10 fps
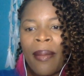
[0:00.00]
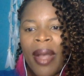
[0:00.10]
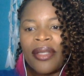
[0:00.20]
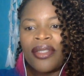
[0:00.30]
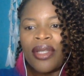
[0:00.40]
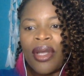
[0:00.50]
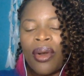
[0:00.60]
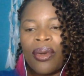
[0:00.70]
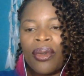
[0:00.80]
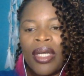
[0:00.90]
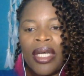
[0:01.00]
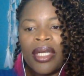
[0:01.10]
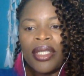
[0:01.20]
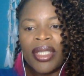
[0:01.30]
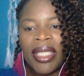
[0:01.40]
So
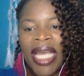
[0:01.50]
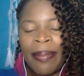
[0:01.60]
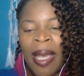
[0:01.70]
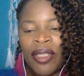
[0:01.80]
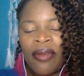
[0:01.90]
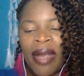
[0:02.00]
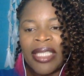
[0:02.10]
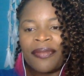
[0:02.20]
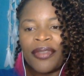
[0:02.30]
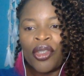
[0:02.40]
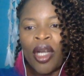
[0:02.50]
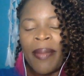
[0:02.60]
you can hit me up directly for sure,